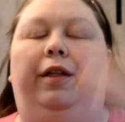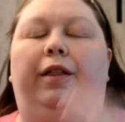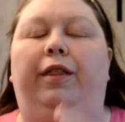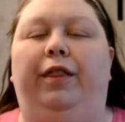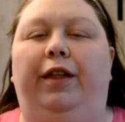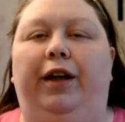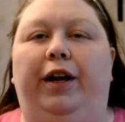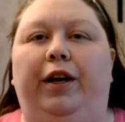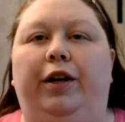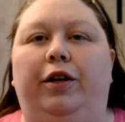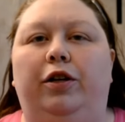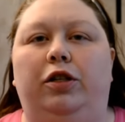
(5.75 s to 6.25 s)

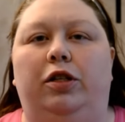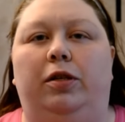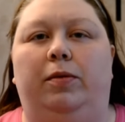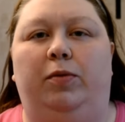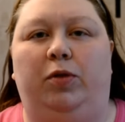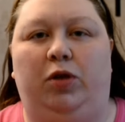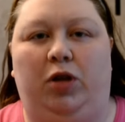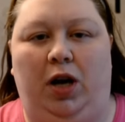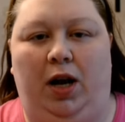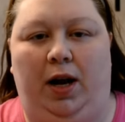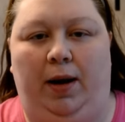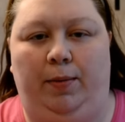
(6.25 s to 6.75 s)
their
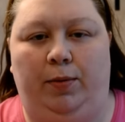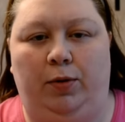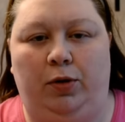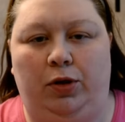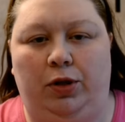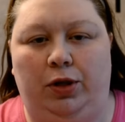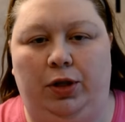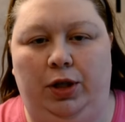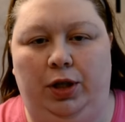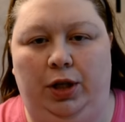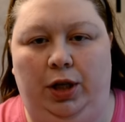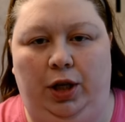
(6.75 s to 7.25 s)

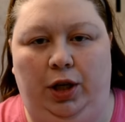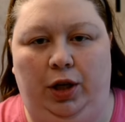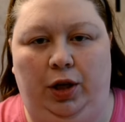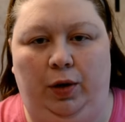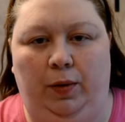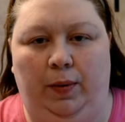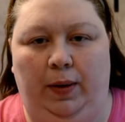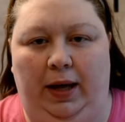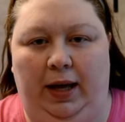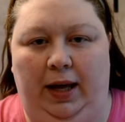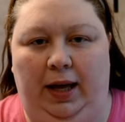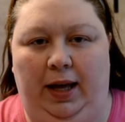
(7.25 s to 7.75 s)
subscribers to
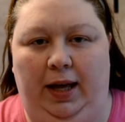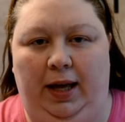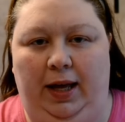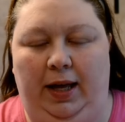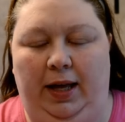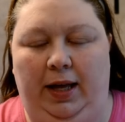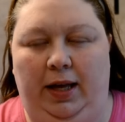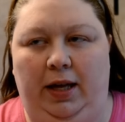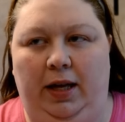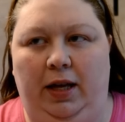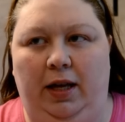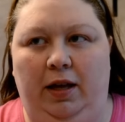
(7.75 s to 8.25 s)
do
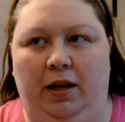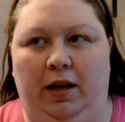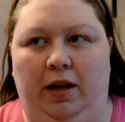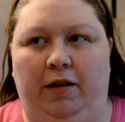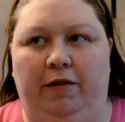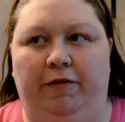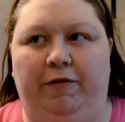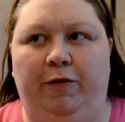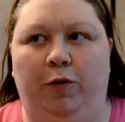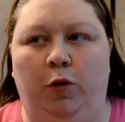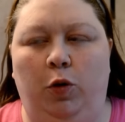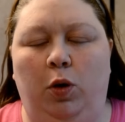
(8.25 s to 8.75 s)
a
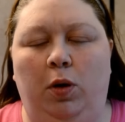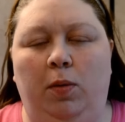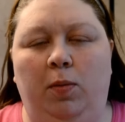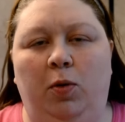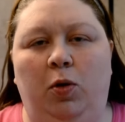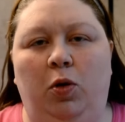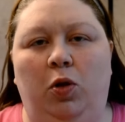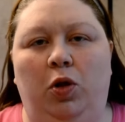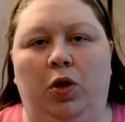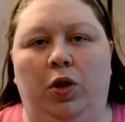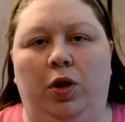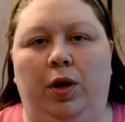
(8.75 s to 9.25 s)

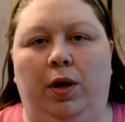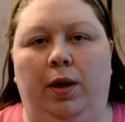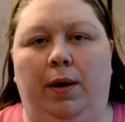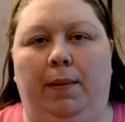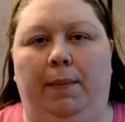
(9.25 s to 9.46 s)
affordable